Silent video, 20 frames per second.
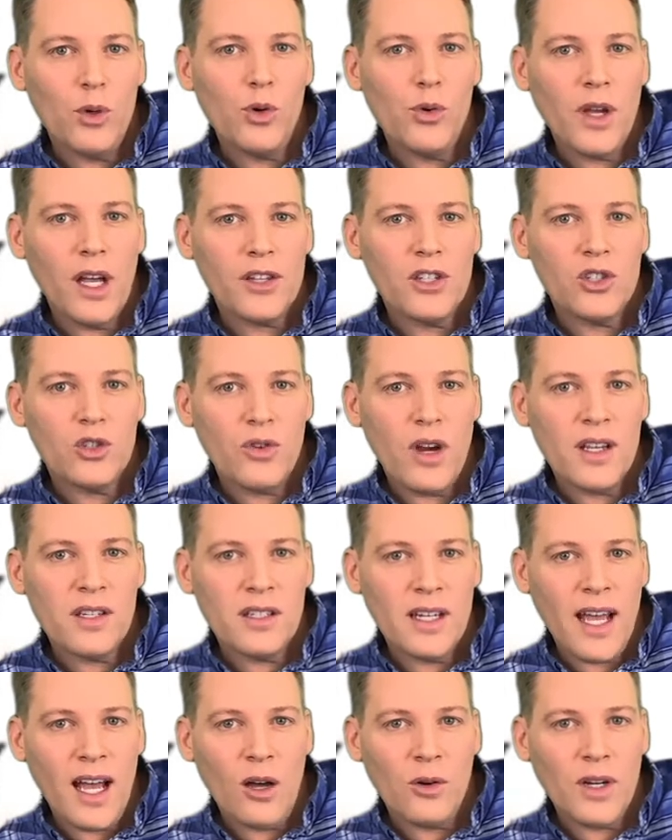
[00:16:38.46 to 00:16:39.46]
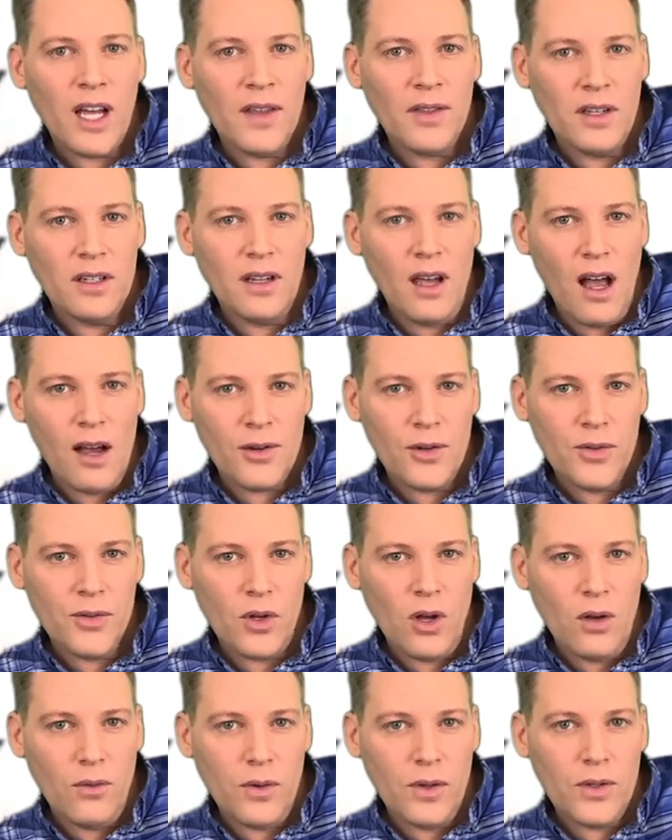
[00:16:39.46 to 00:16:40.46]
who get stressed out at the doctor's
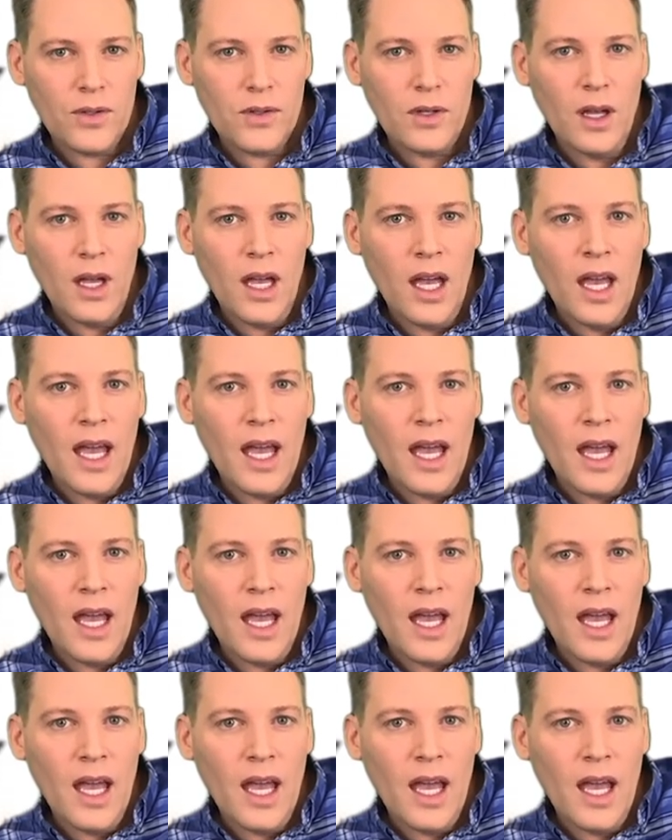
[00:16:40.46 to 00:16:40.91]
office.